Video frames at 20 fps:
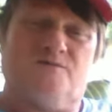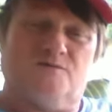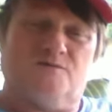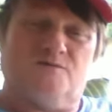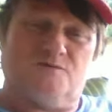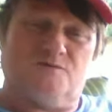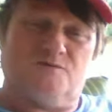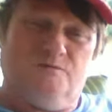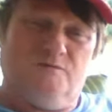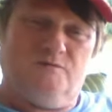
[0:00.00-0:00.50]
first
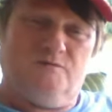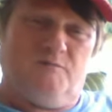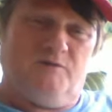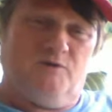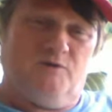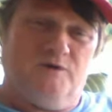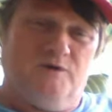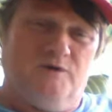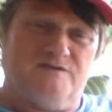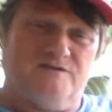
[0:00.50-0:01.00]
couple
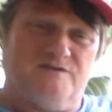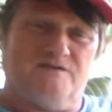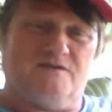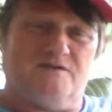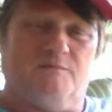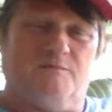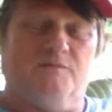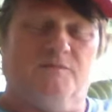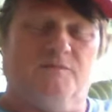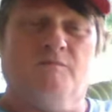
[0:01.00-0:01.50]
of weeks in
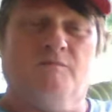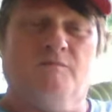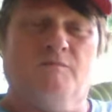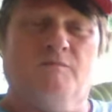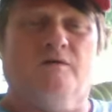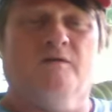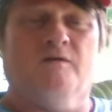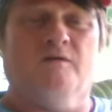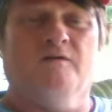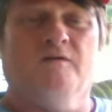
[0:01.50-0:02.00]

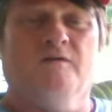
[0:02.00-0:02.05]
September,